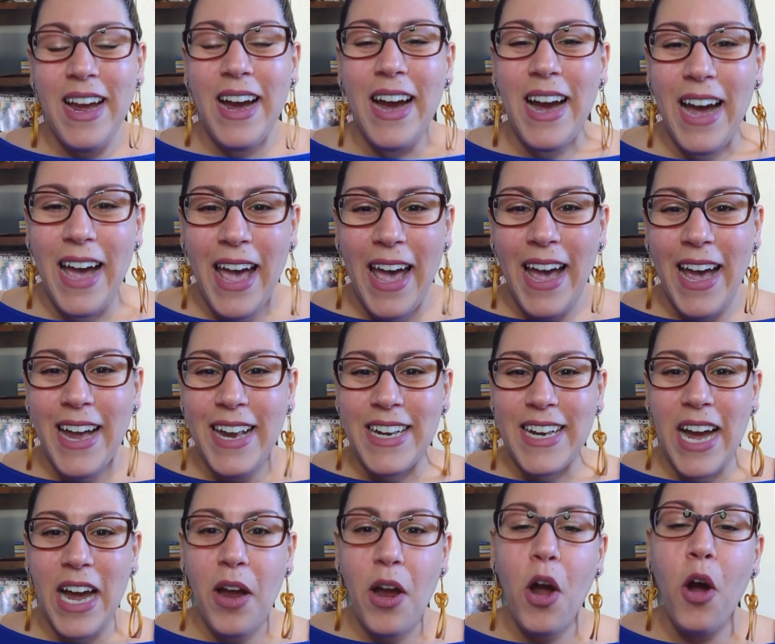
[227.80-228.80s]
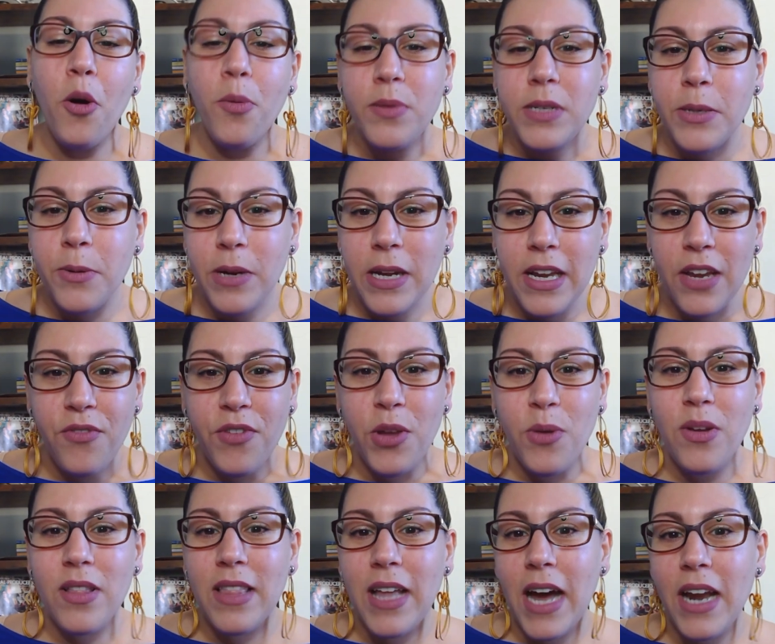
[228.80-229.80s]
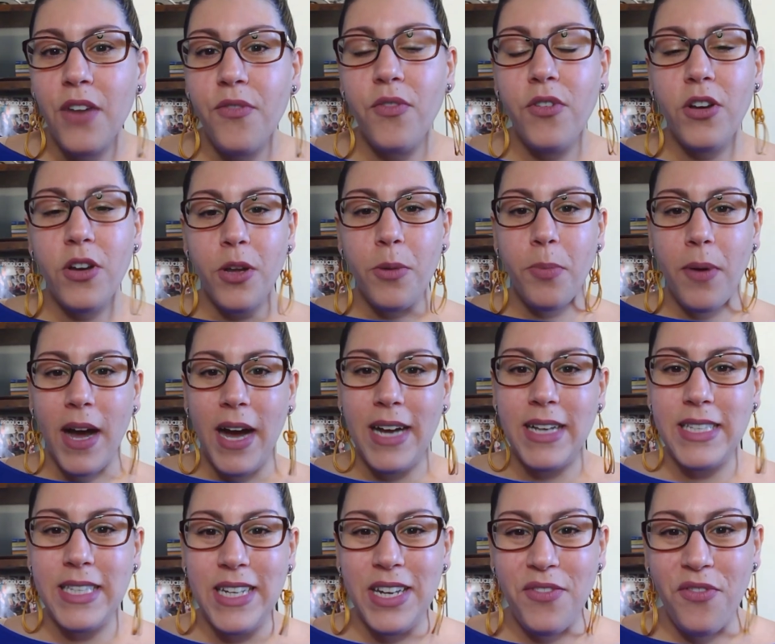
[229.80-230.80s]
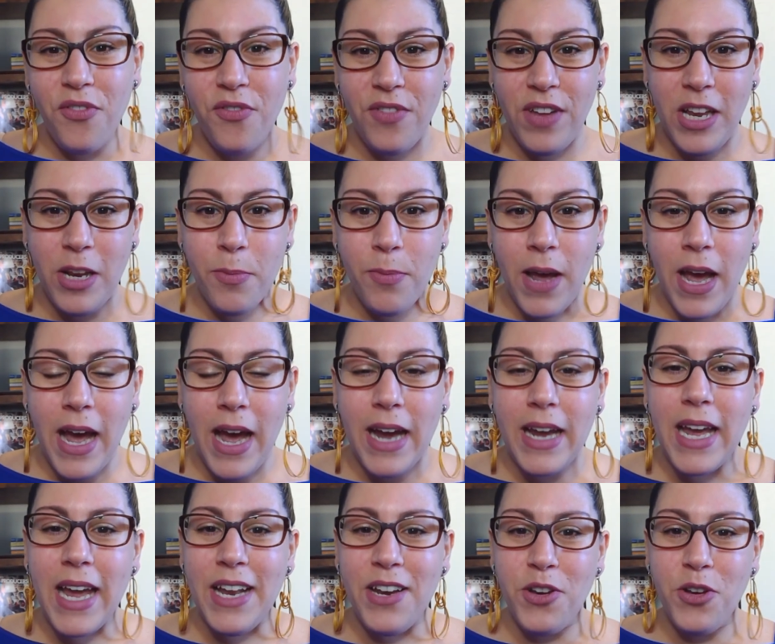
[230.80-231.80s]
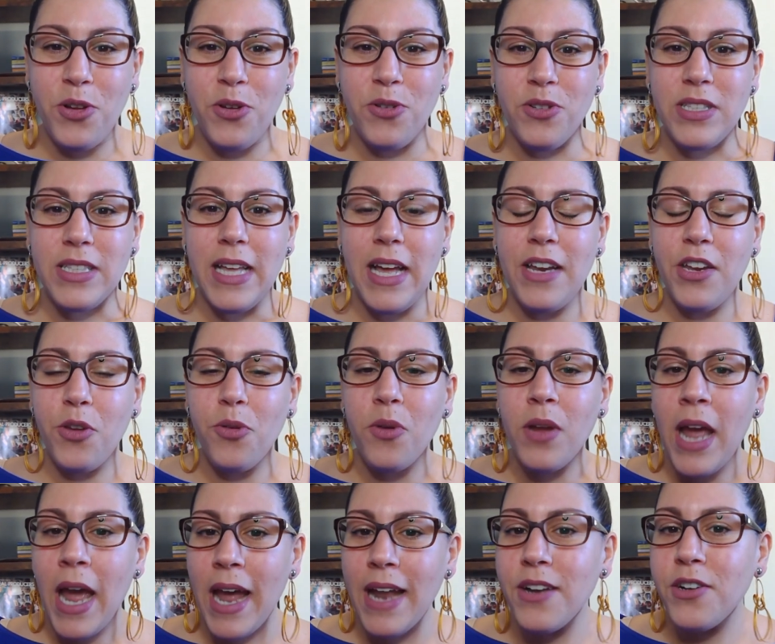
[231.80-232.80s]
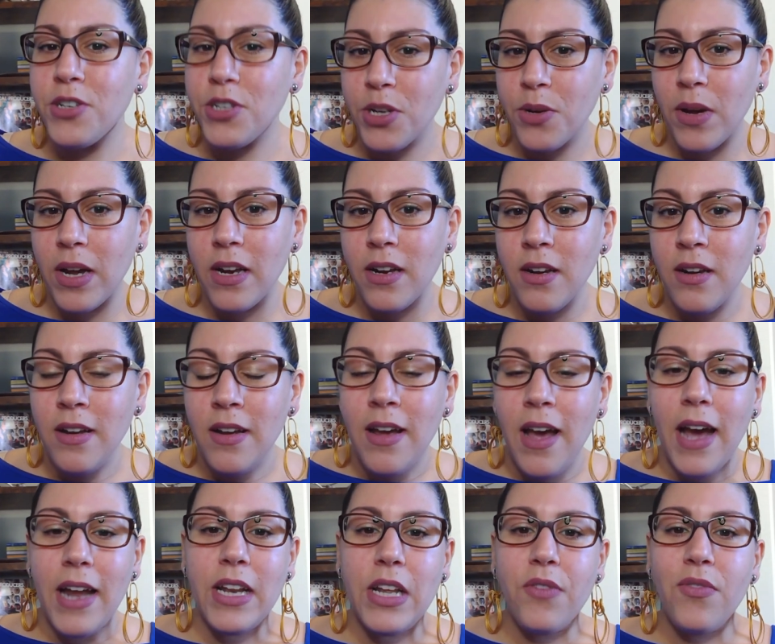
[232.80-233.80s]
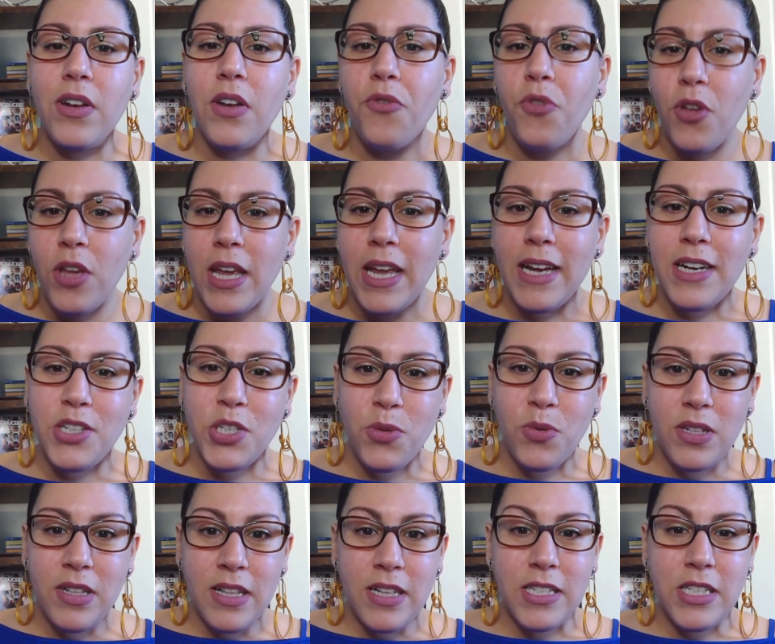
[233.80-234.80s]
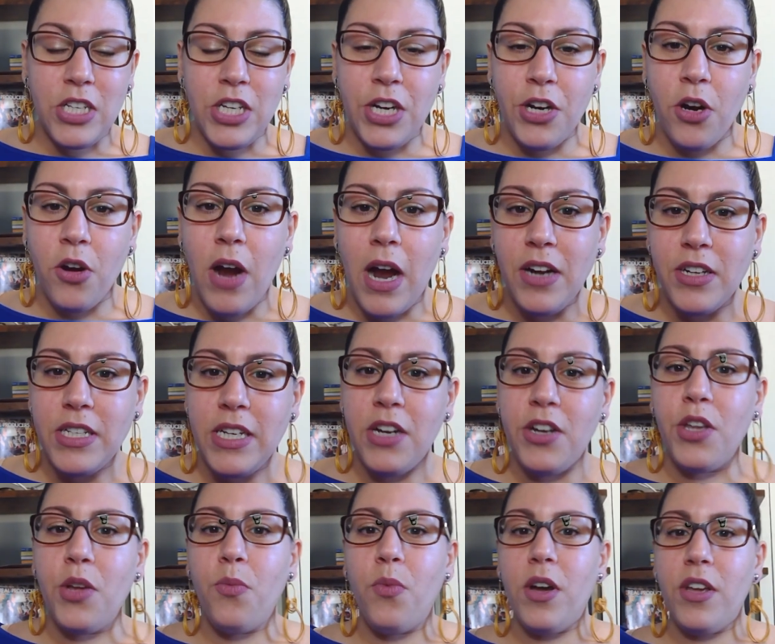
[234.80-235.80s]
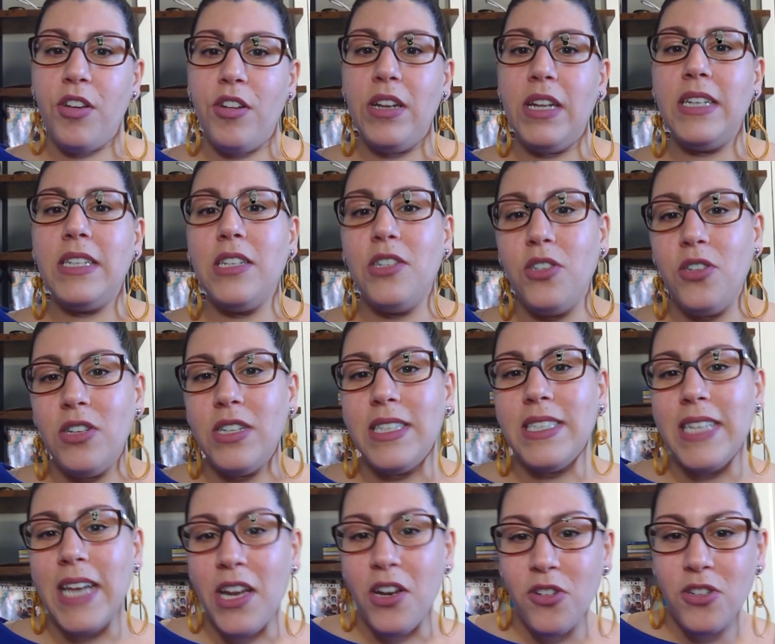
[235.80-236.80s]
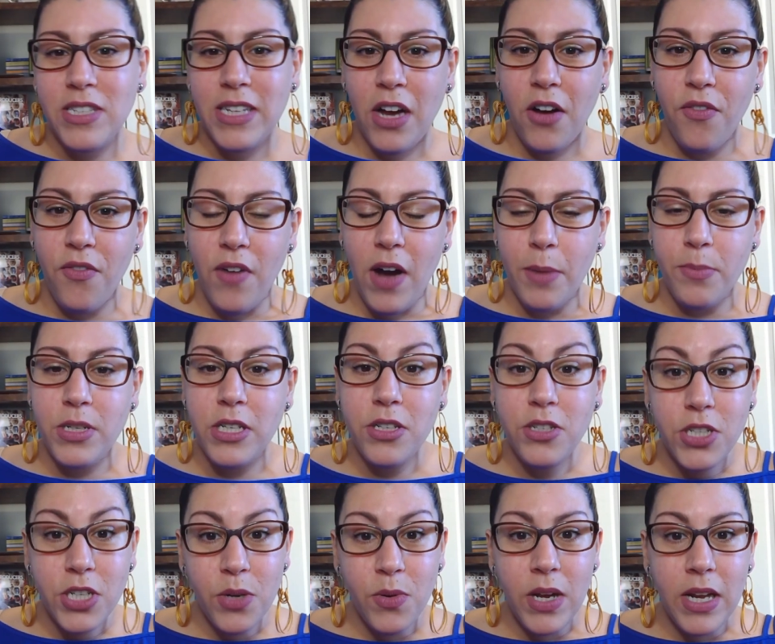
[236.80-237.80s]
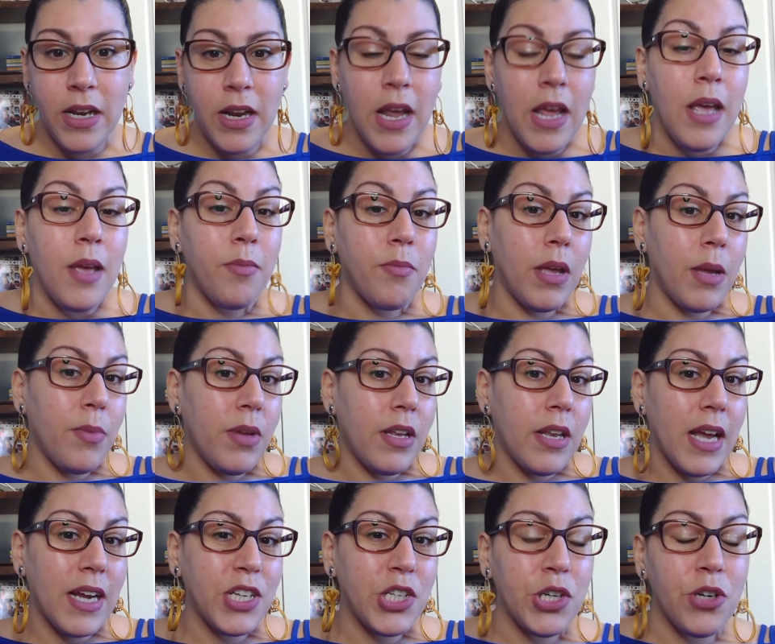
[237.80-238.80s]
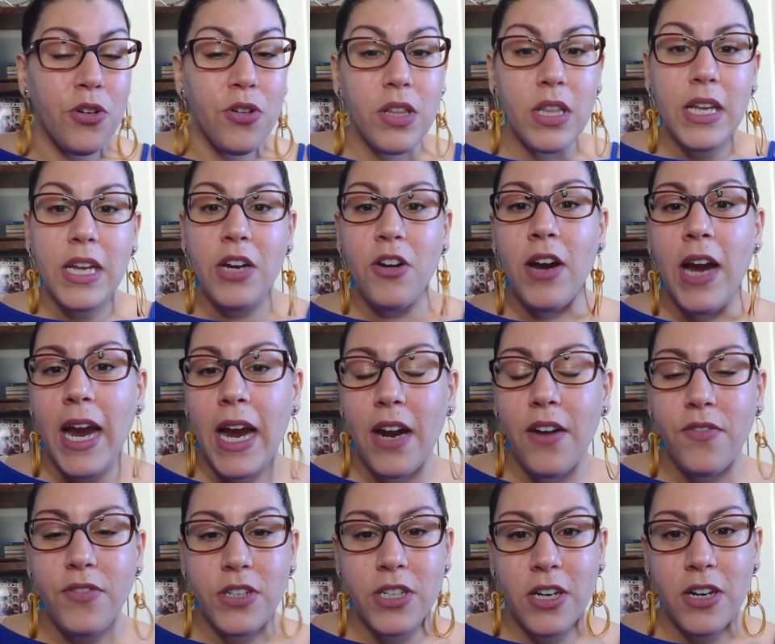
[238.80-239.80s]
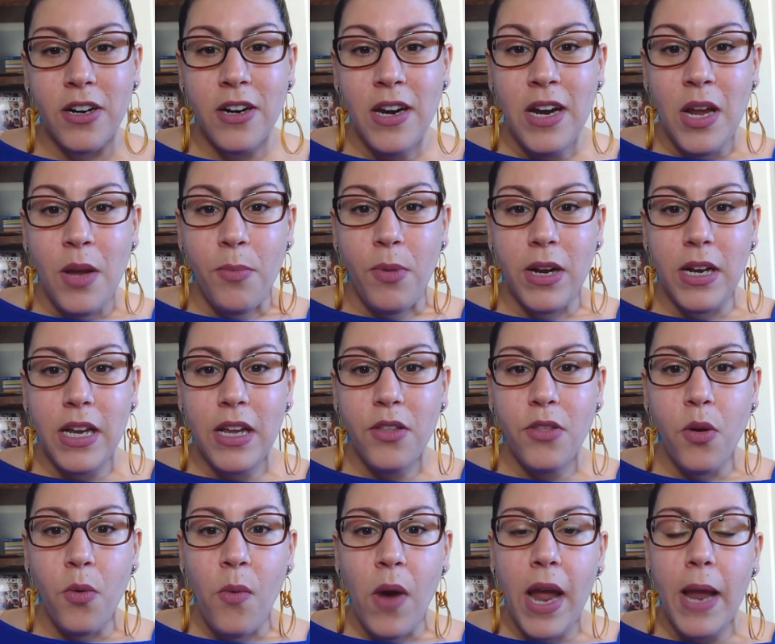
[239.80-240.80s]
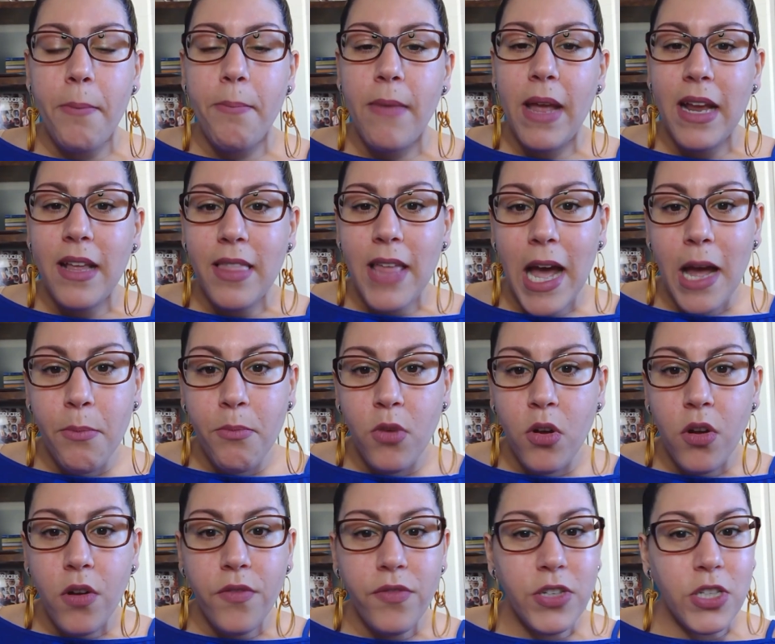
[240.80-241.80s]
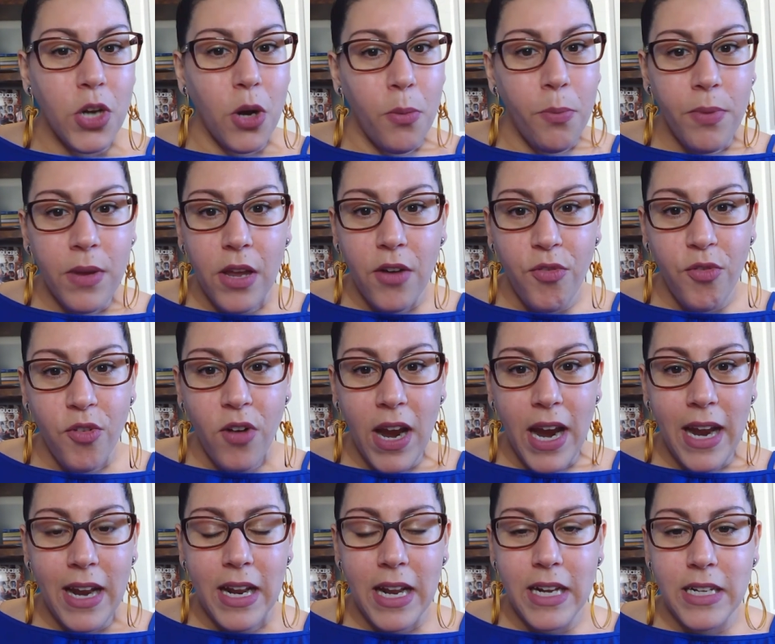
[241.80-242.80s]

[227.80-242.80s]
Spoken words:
And I hope to give you a lot of good, positive feedback and news that you can do it. And even if you can't do it this year, I'll tell you what you need to do to set yourself up to do it, maybe next year or the year after. But either way, make that move. Don't be afraid.